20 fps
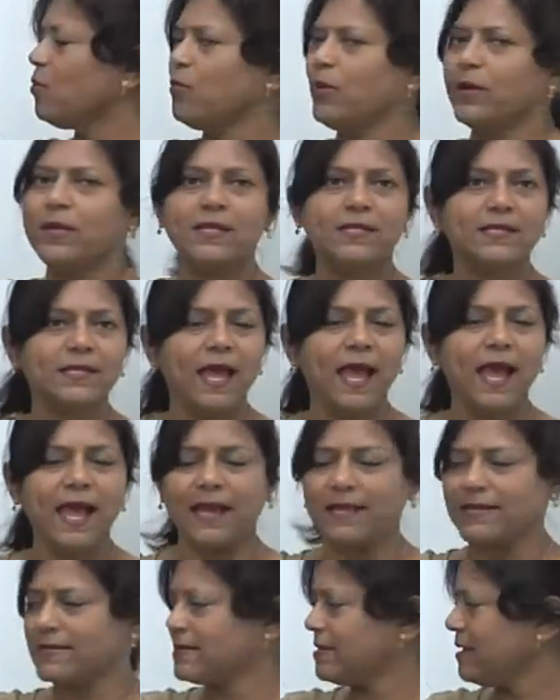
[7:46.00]
what is
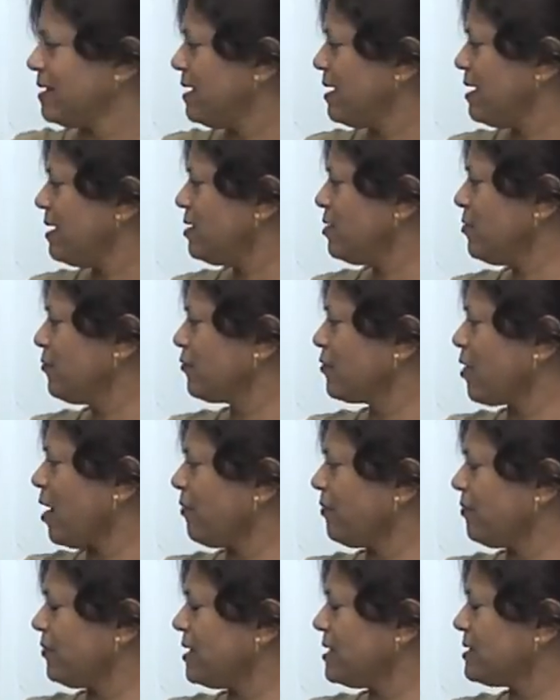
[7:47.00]
x? You've
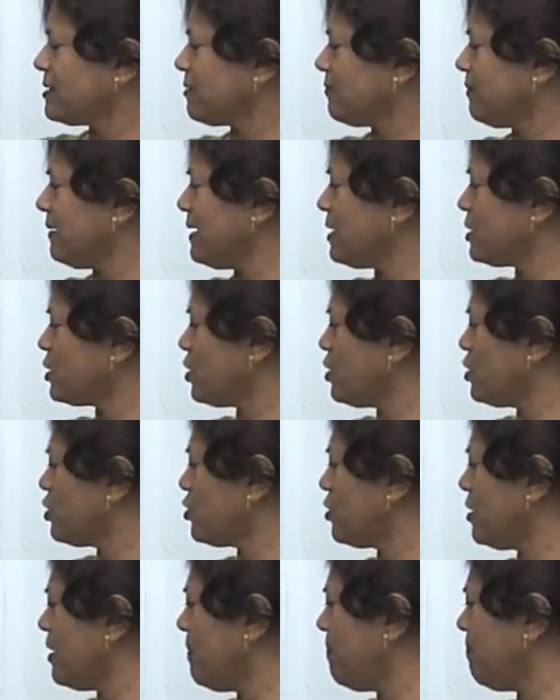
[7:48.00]
got this
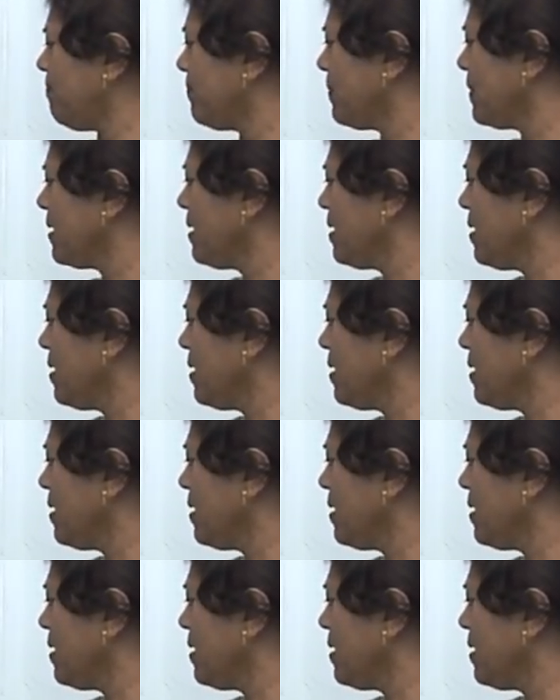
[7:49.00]
relationship,